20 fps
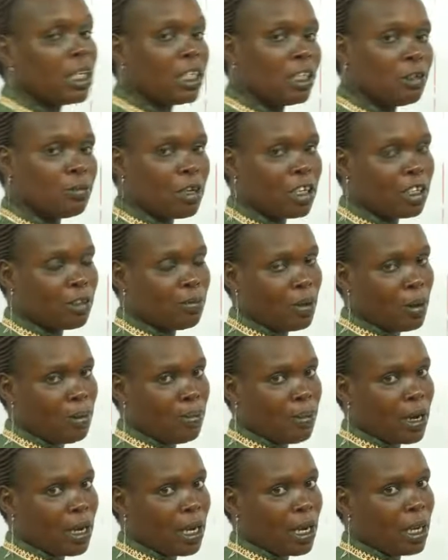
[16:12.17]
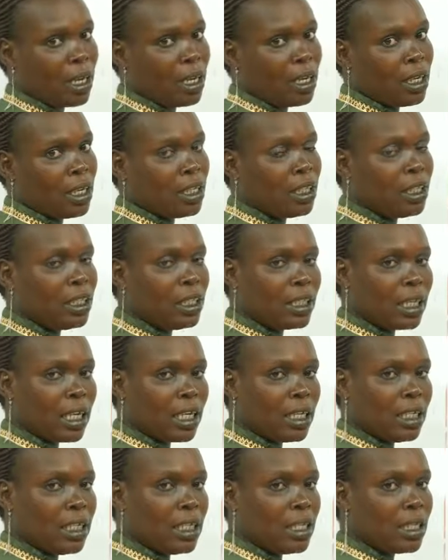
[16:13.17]
litmus paper
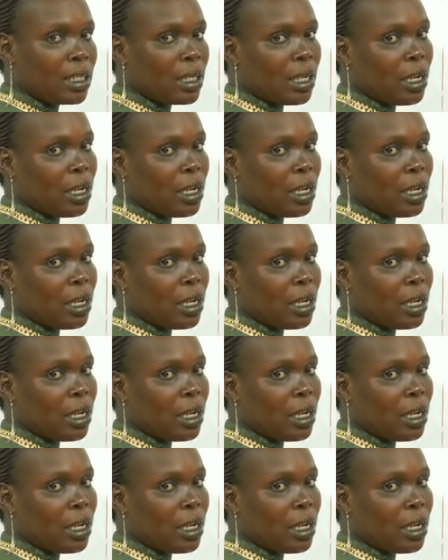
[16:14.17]
inside this